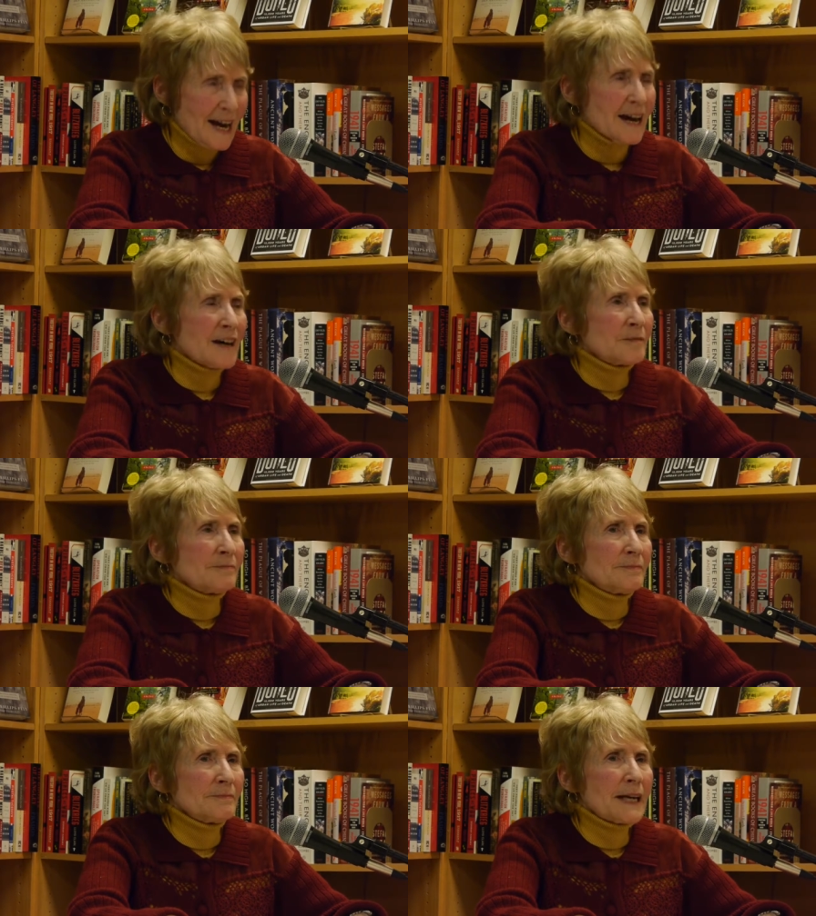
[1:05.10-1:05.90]

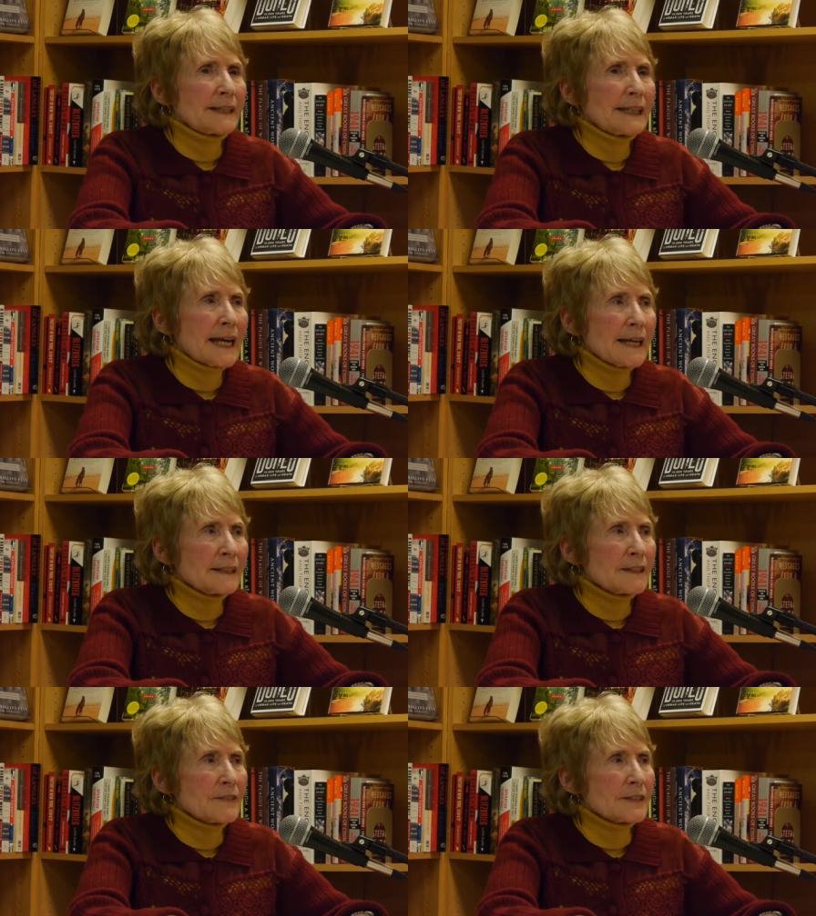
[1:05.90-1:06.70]
At the
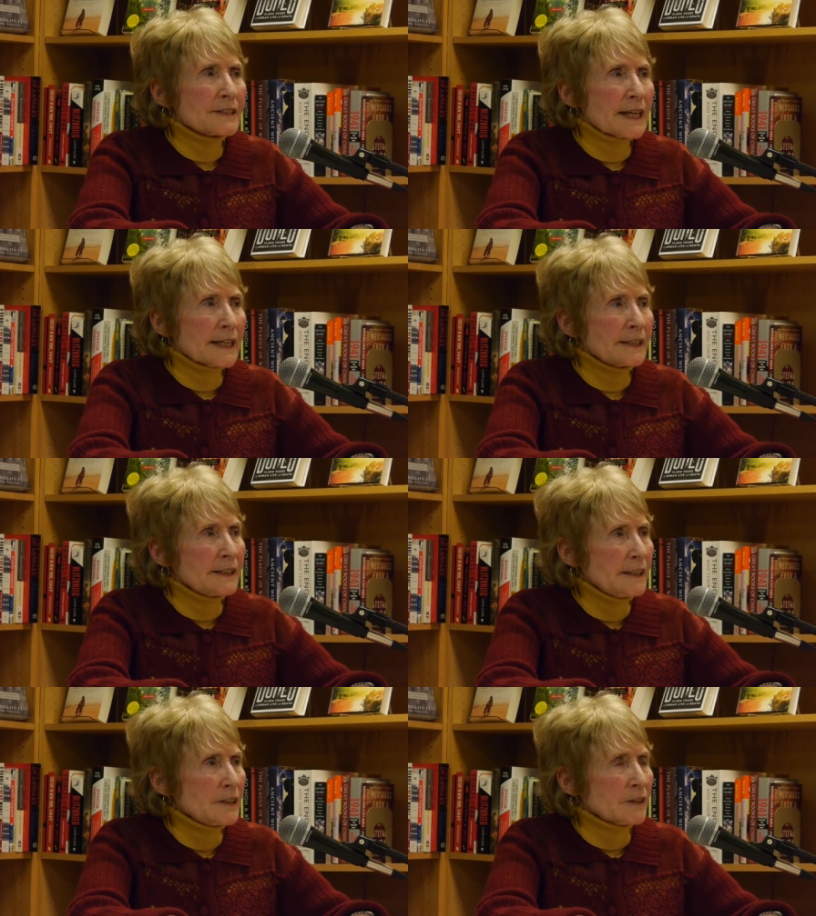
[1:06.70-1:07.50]
end of the second
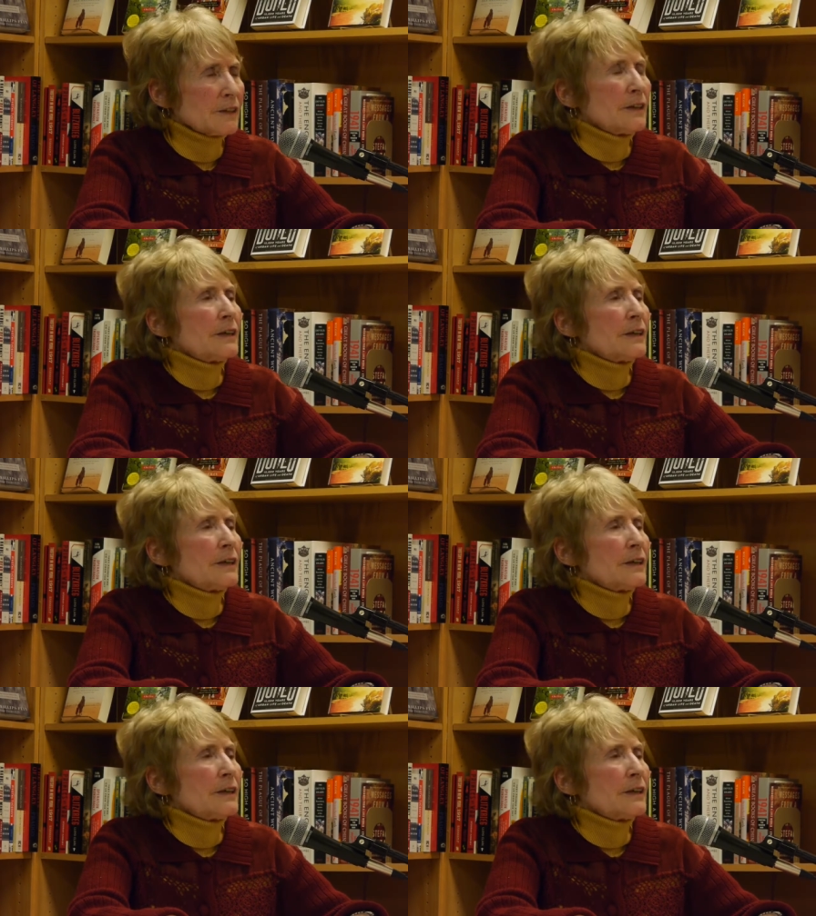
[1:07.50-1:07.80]
year